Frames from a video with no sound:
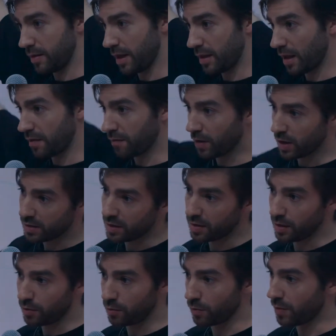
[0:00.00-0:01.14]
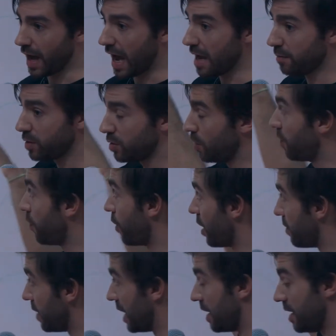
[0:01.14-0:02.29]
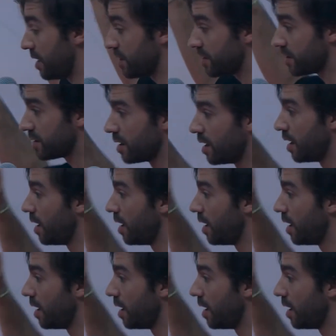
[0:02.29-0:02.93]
the diversity through time, so 40 million years,